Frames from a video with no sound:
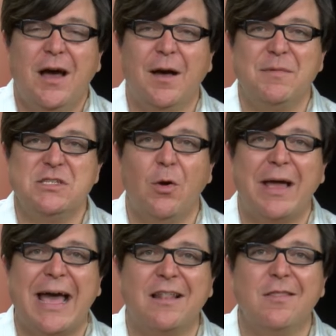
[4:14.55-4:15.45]
Um, so
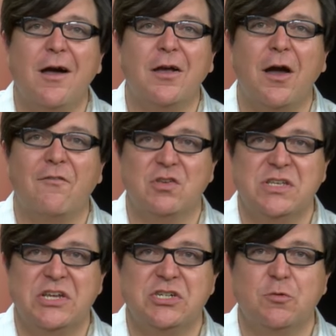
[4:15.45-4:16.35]
I had a long
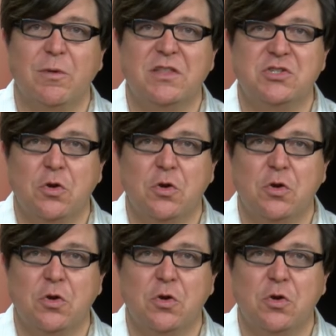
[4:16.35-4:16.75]
conversation with